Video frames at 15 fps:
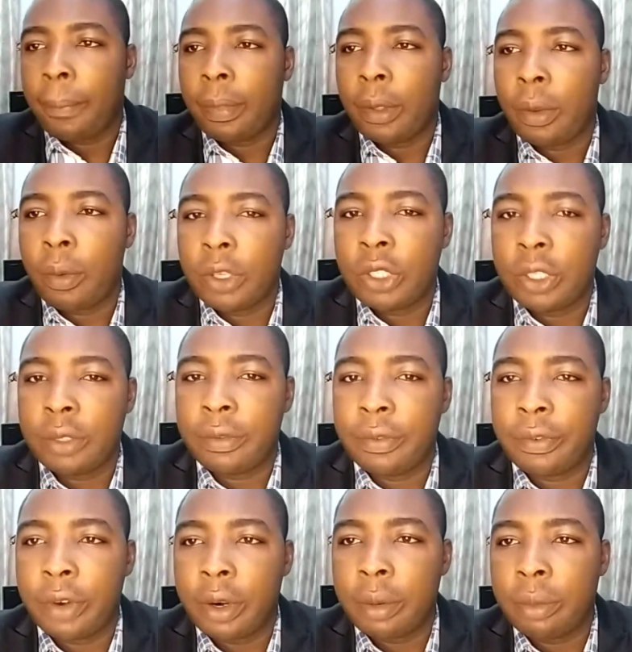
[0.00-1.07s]
watching
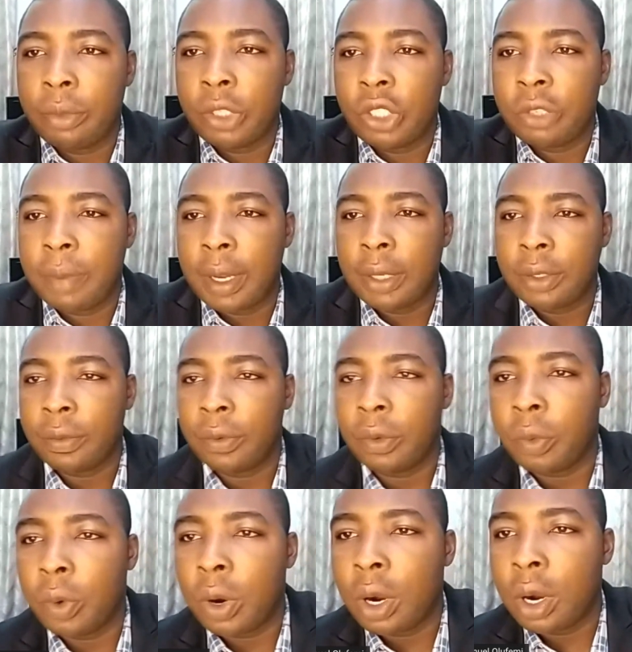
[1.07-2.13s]
from? Which part of the
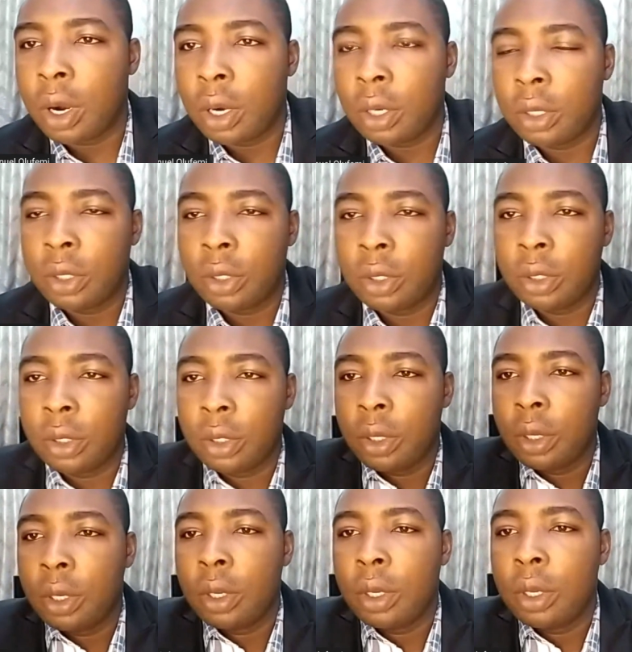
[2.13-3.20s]
world?
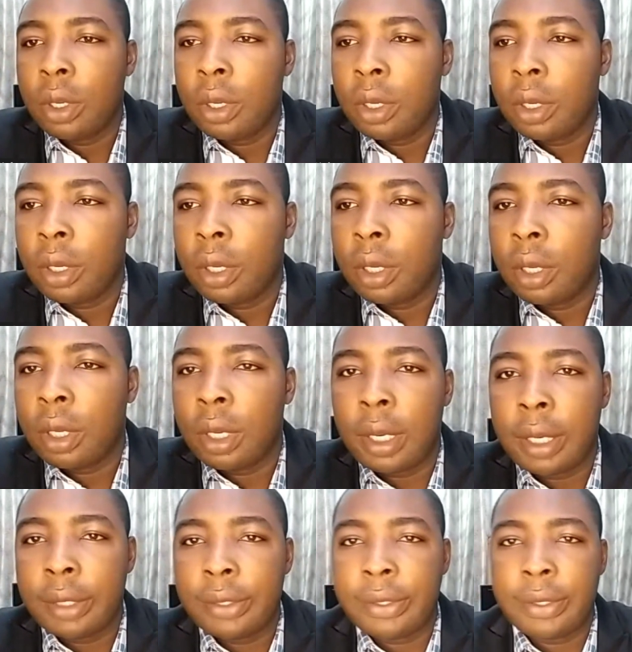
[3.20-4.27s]

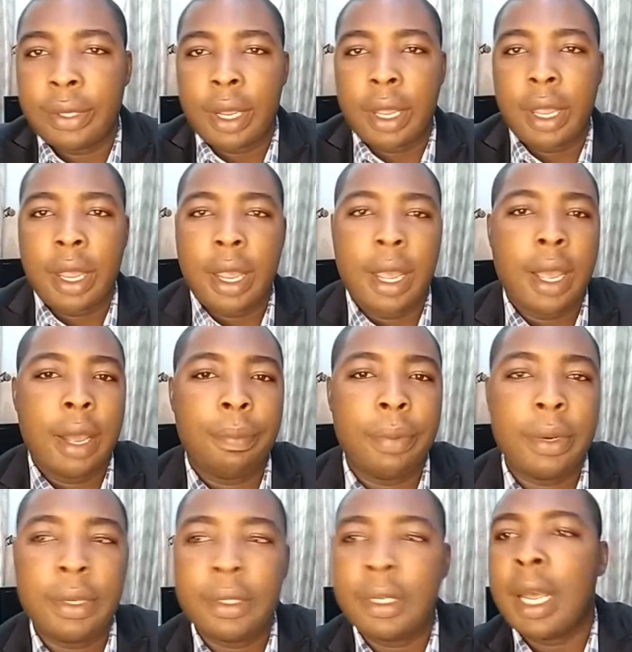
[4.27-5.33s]
Let's hear.
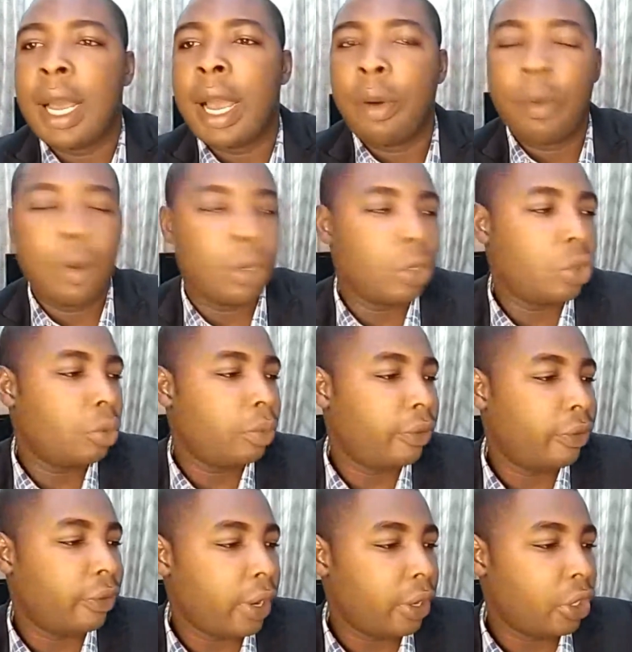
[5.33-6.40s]
Please, I want to be
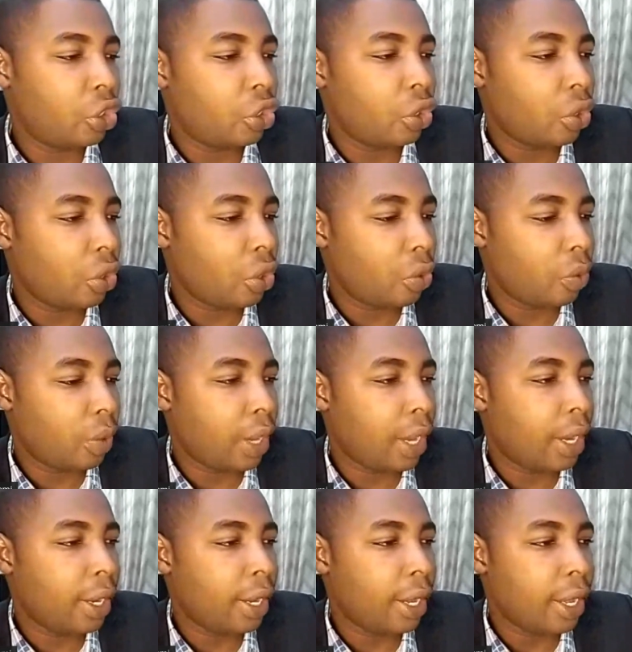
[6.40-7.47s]
very sure you
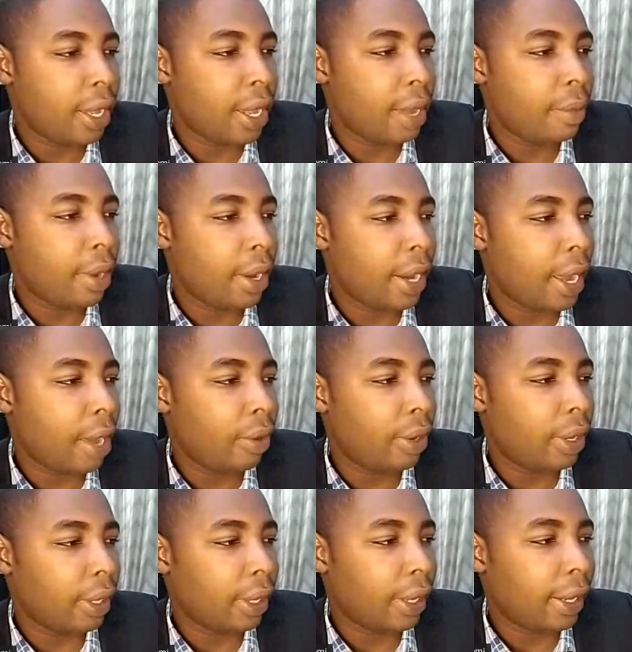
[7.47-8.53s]
can hear me loud
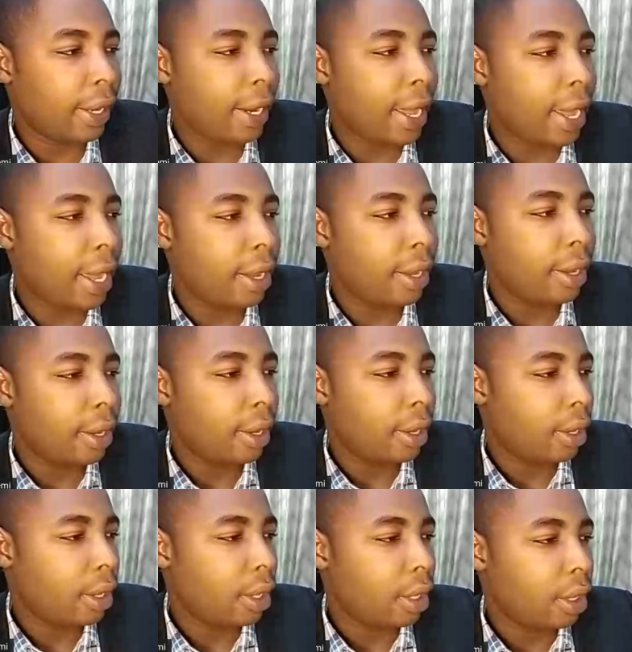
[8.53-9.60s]
and clear
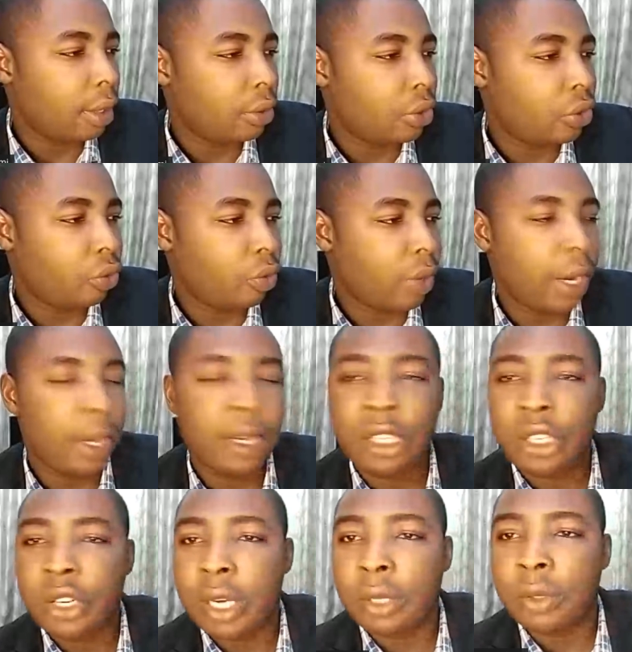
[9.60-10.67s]
while I
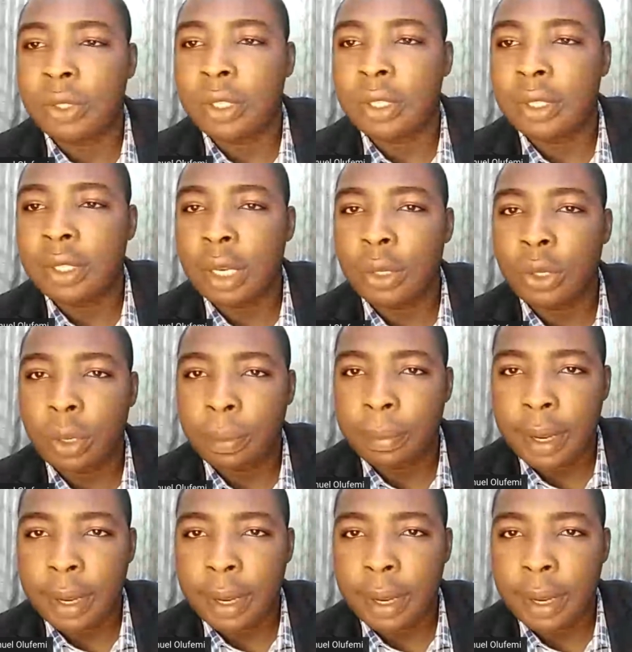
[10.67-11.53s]
try to still set up